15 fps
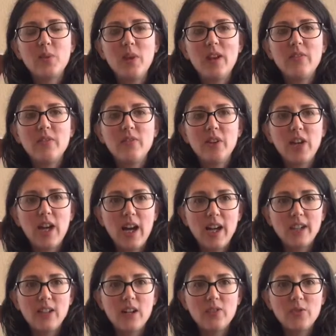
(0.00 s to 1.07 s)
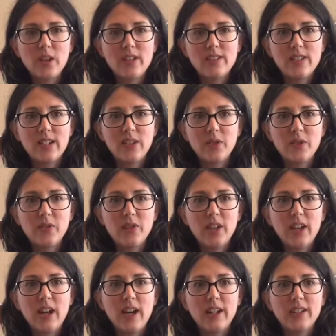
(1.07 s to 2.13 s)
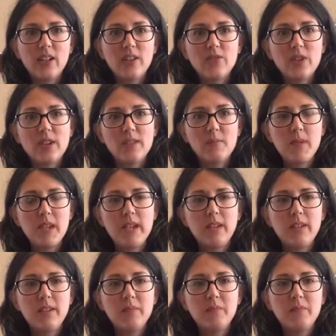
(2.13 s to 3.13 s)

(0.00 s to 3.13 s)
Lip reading: we have a very high contrast yellow and a very high contrast pink.